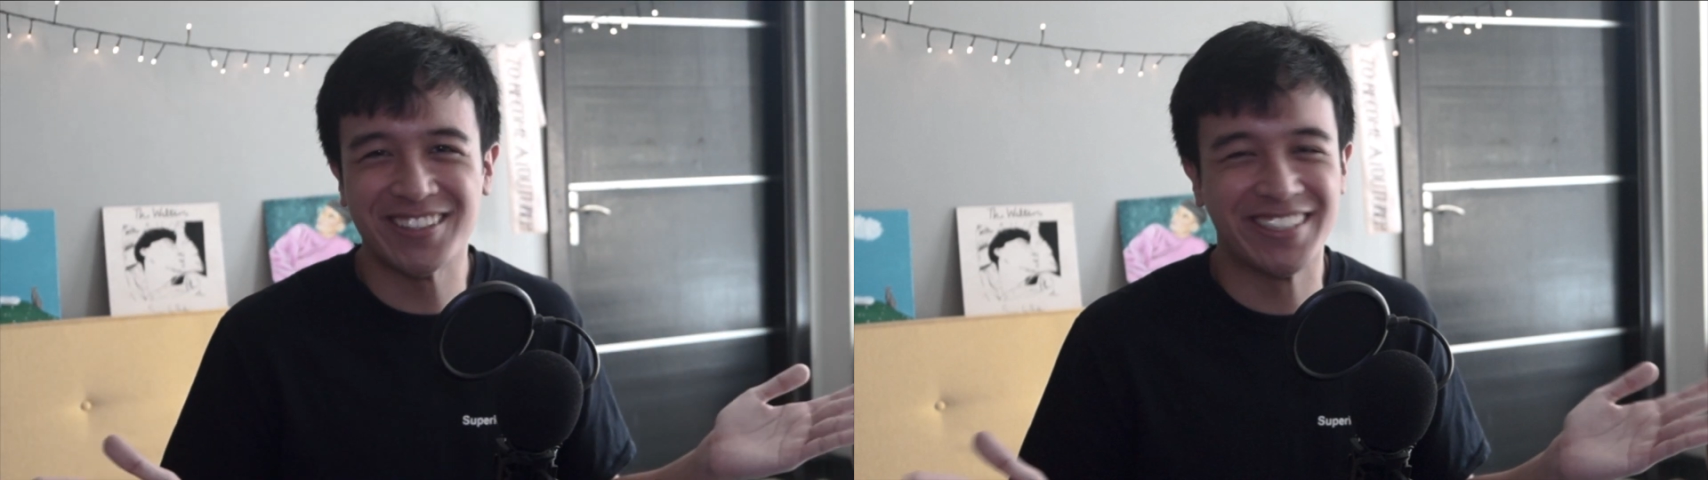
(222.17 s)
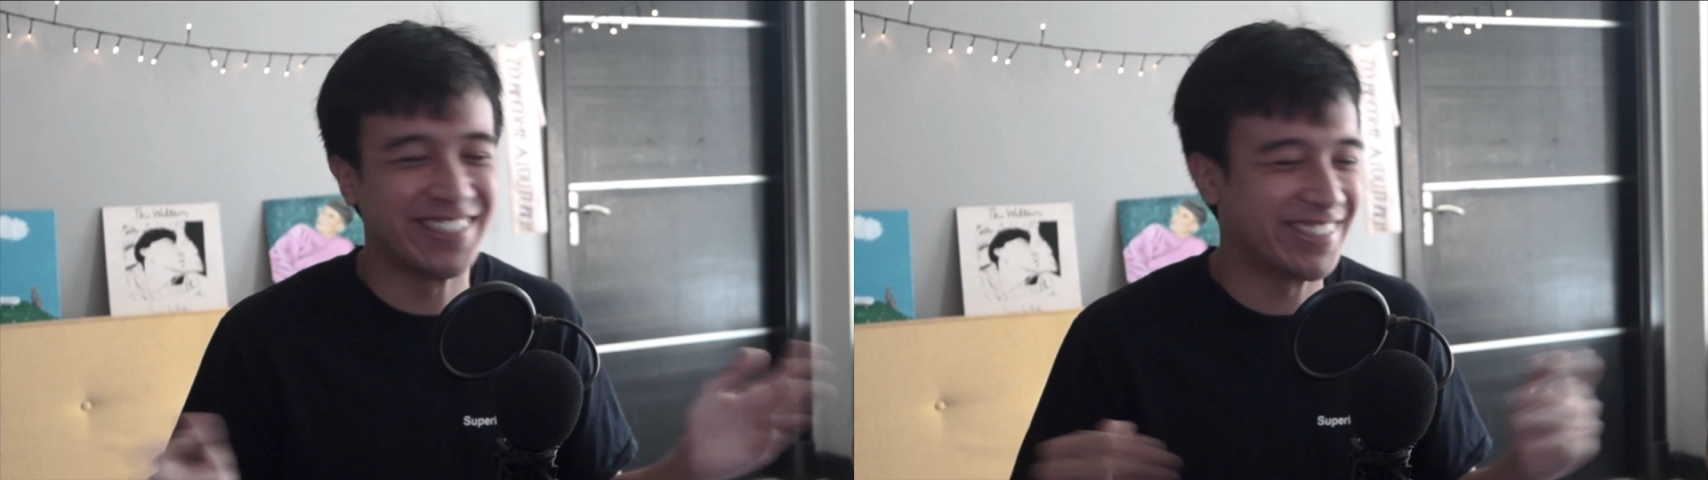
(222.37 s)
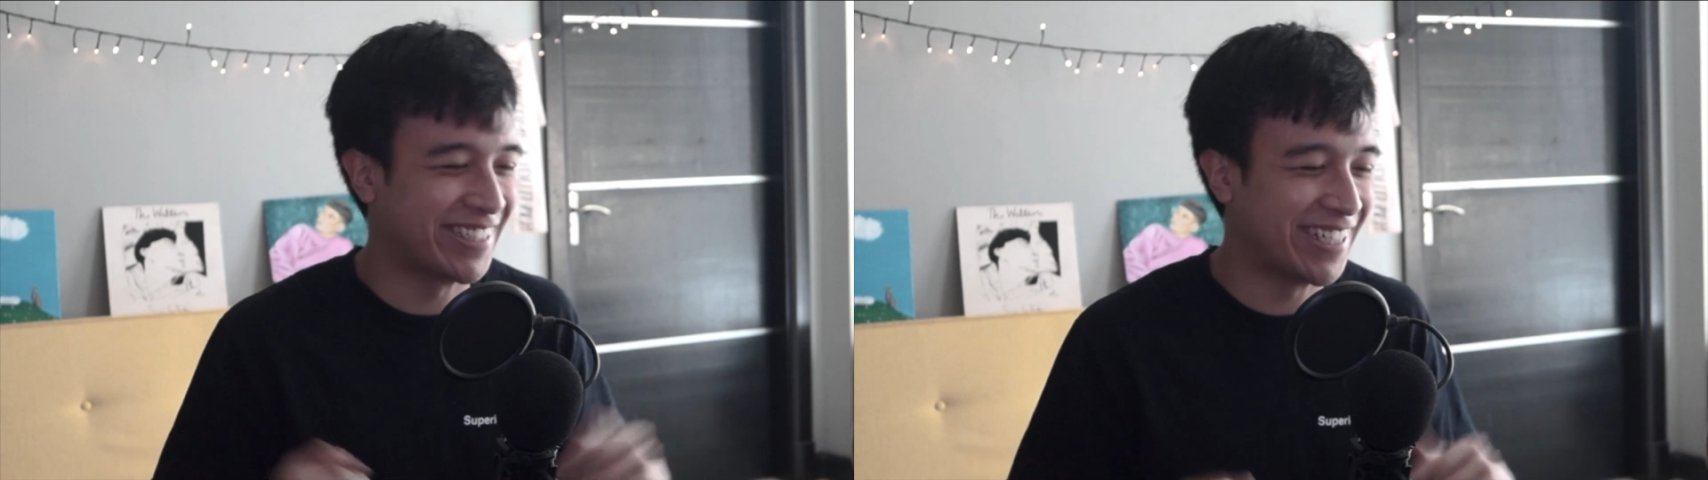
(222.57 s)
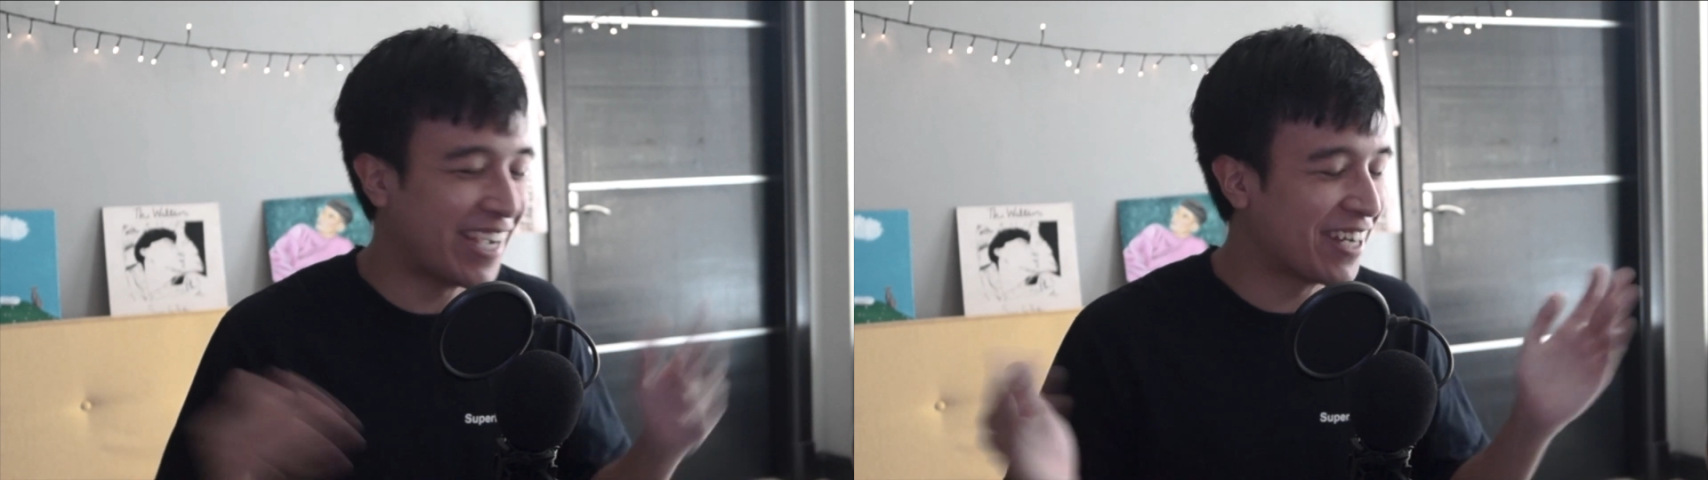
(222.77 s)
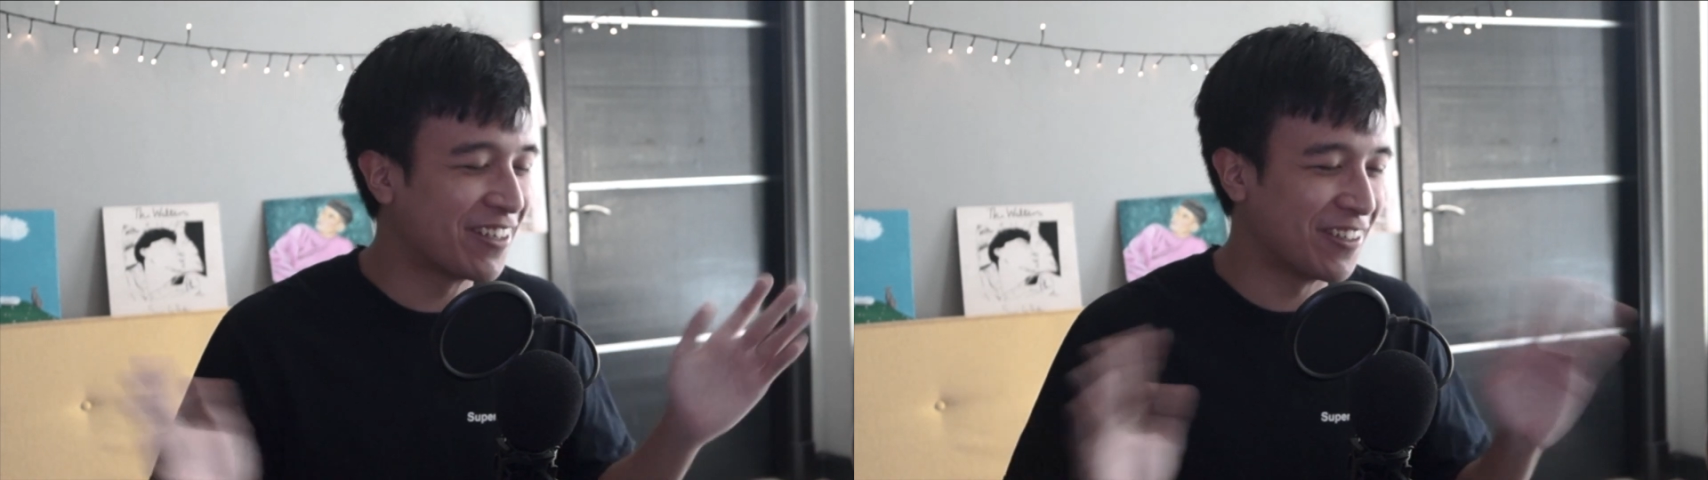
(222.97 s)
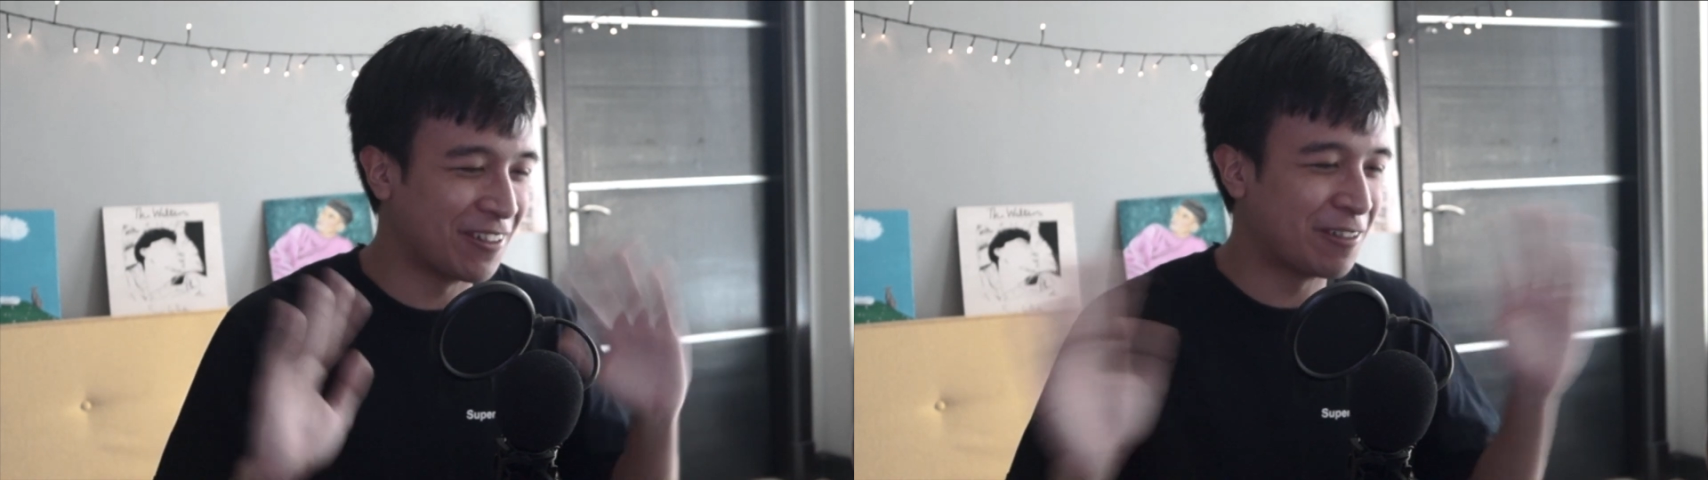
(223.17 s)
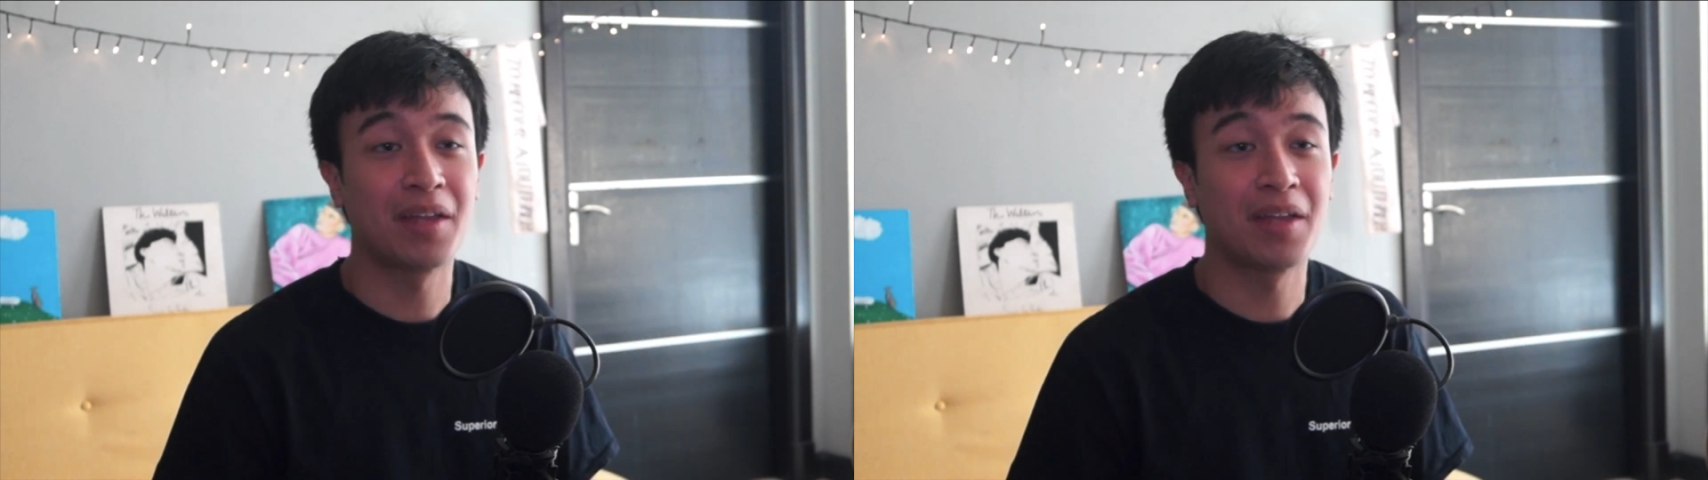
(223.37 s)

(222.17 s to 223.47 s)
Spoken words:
chaser? I don't know.